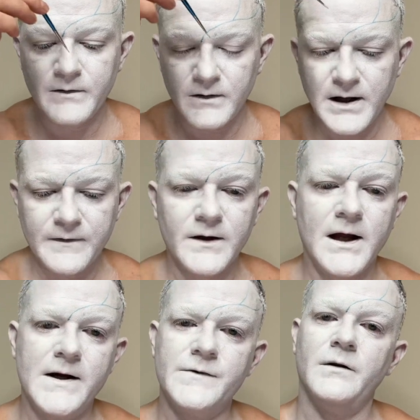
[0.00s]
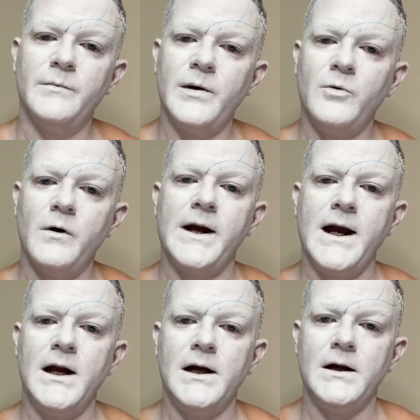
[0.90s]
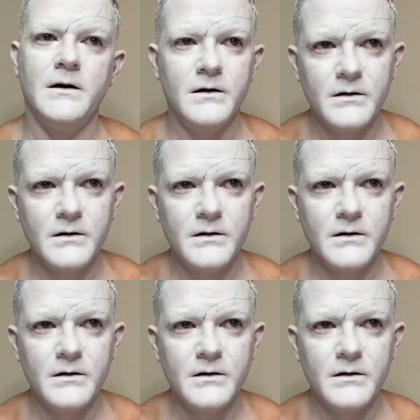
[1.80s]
a lot of the lines are a little bit more organic.